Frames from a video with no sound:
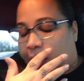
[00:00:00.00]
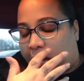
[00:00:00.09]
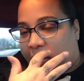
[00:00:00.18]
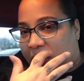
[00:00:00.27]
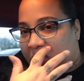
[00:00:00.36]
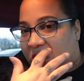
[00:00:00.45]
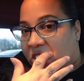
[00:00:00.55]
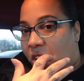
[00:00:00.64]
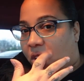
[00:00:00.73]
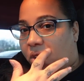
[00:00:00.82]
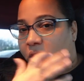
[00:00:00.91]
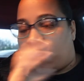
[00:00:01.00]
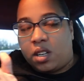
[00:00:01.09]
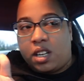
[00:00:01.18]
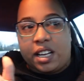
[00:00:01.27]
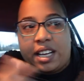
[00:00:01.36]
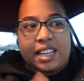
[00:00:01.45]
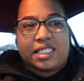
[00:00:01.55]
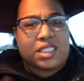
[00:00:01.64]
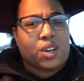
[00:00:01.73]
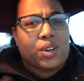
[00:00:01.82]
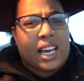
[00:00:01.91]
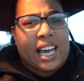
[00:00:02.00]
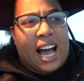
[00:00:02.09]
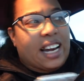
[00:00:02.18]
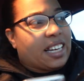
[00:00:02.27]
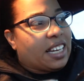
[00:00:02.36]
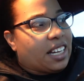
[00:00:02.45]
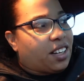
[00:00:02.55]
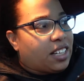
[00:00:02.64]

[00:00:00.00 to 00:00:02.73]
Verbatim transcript: Like it's so it's so chaotic in there.